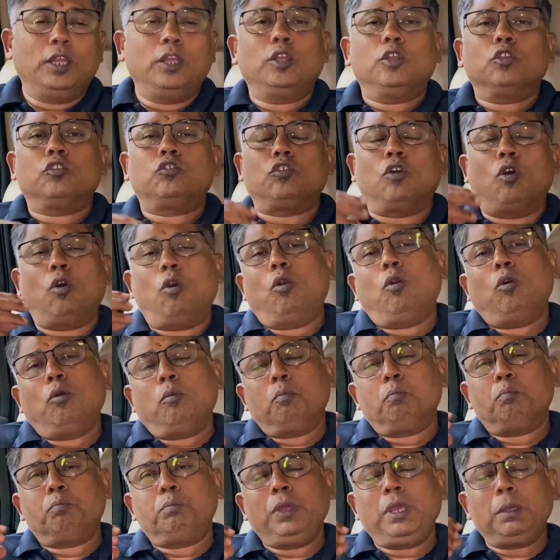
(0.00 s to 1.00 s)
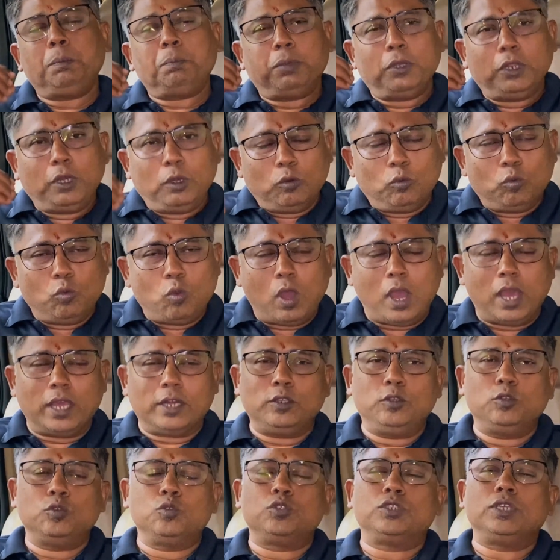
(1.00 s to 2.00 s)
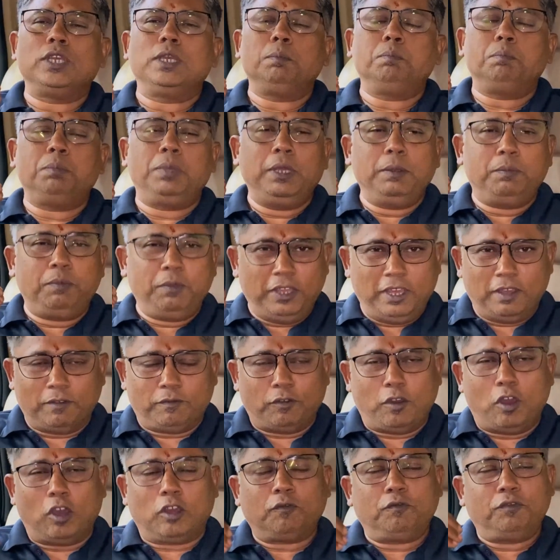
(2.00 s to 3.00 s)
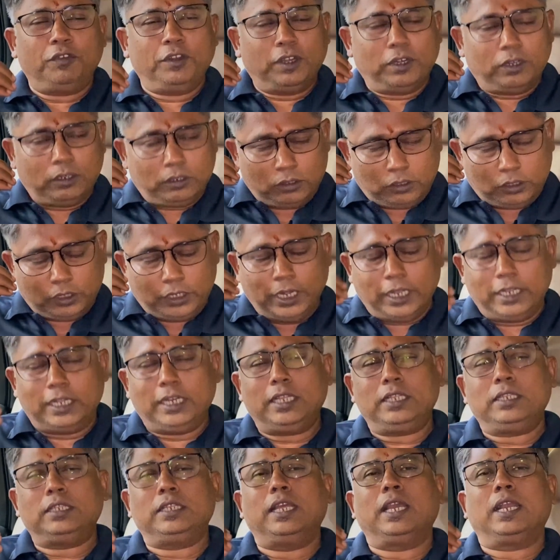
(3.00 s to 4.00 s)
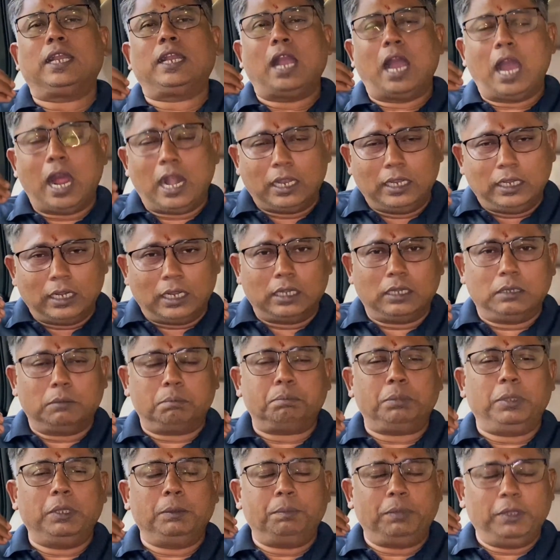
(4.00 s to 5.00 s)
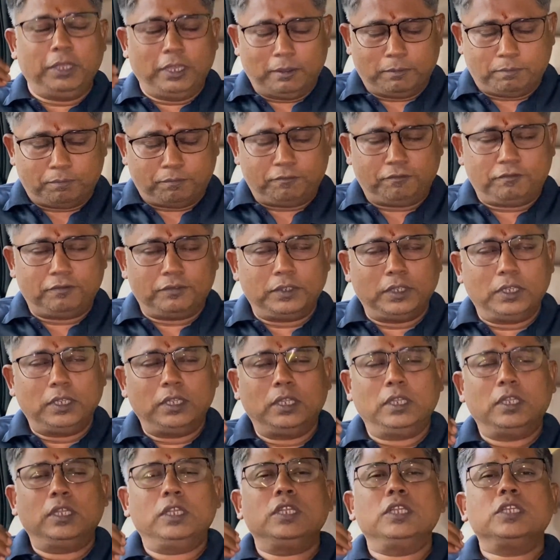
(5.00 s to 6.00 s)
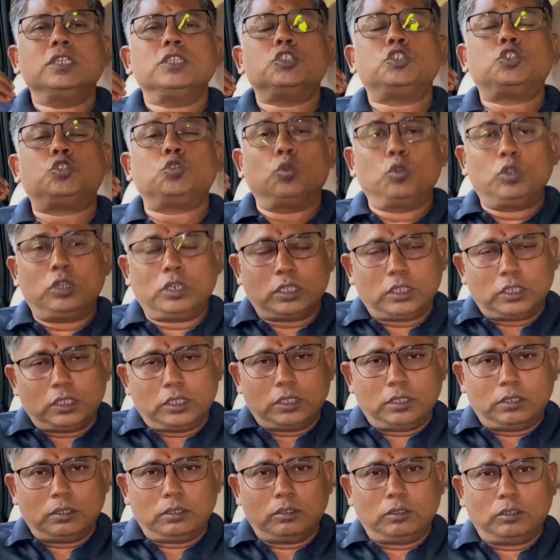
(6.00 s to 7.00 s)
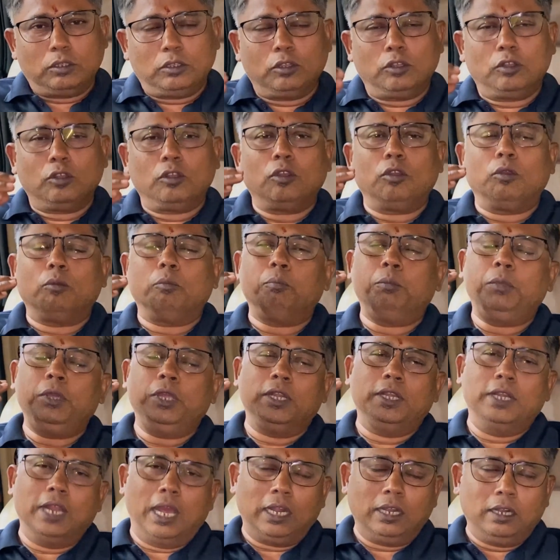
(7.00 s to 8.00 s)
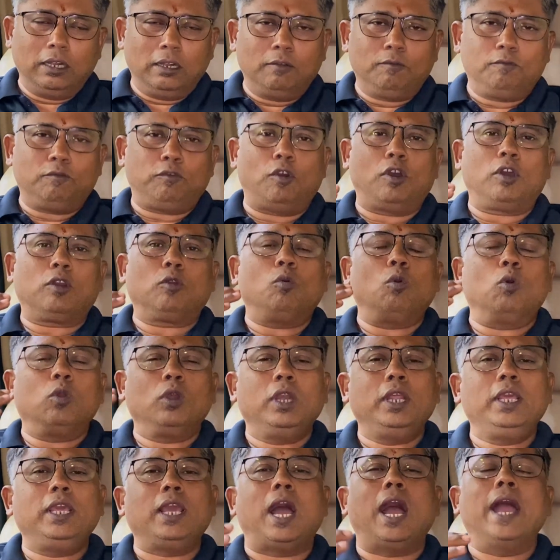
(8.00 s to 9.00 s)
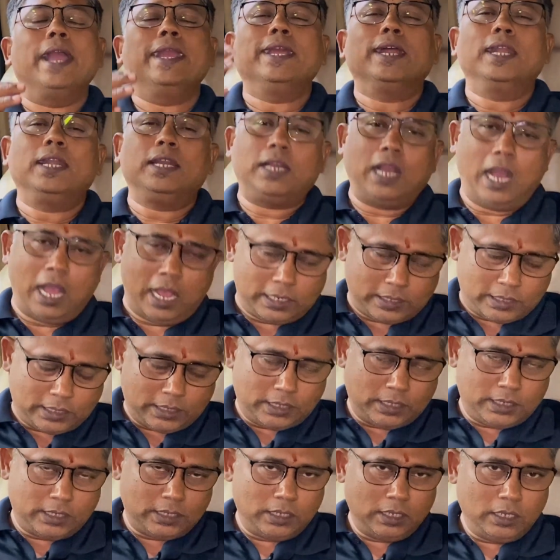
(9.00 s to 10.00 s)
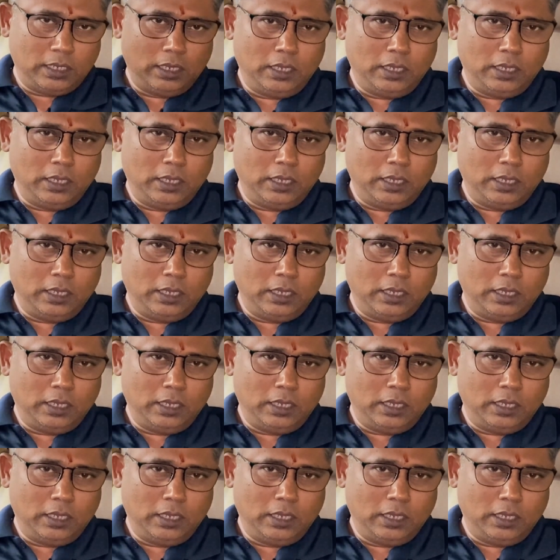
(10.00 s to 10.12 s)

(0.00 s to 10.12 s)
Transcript: So people who are using PPF or getting their car done PPF should be done for only high-end cars.